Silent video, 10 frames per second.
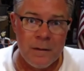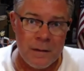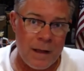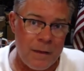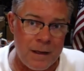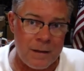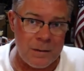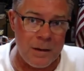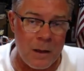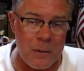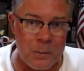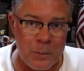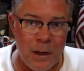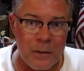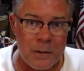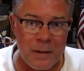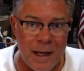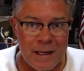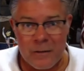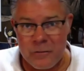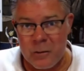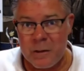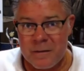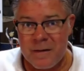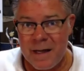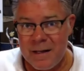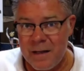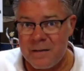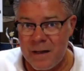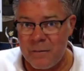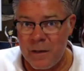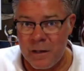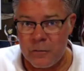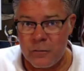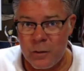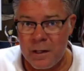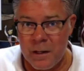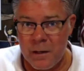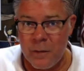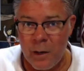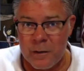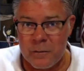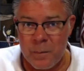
Now, that other brother, I guess you could say, does have a history of always